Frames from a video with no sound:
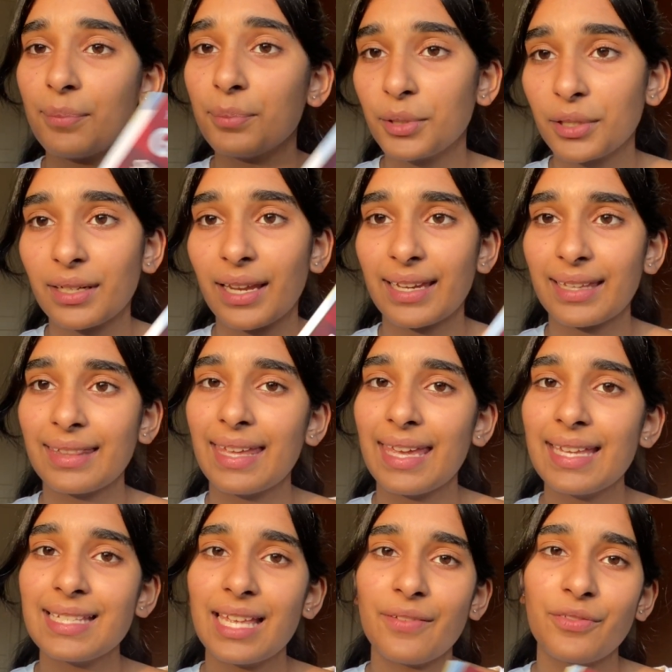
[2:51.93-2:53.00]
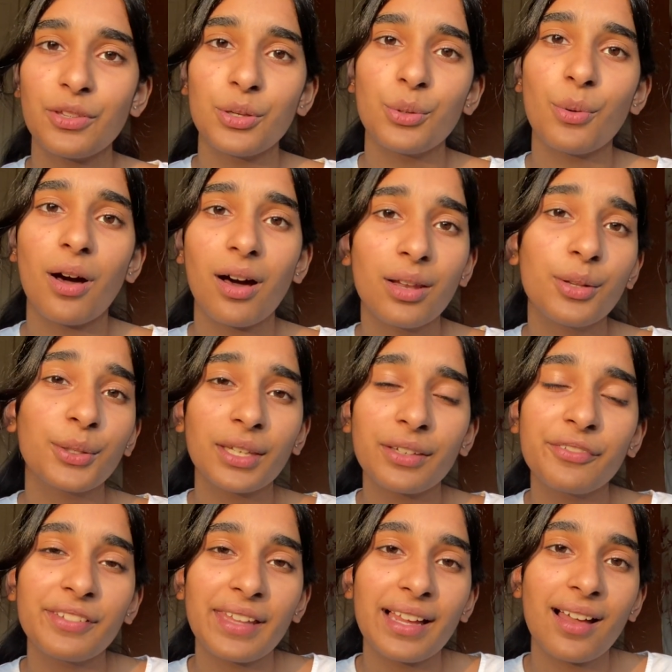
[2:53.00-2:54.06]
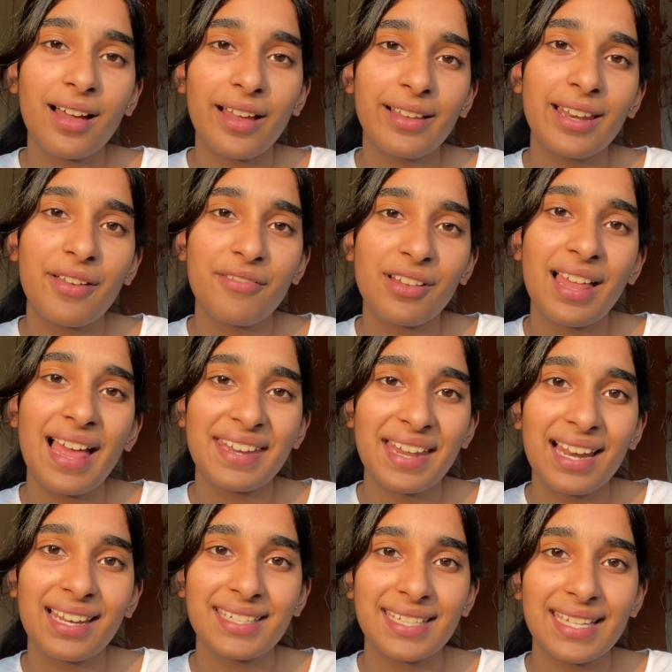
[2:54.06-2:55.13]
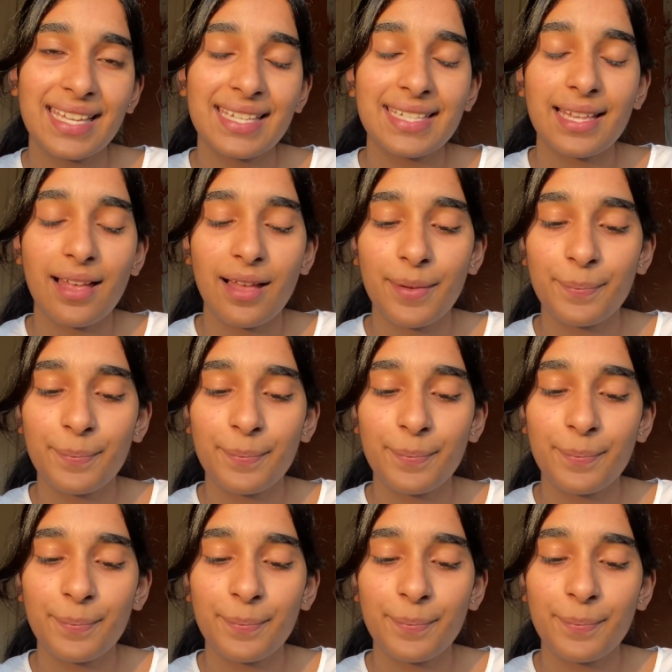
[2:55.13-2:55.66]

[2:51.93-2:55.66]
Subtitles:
a book like this if you are looking for that higher level analysis,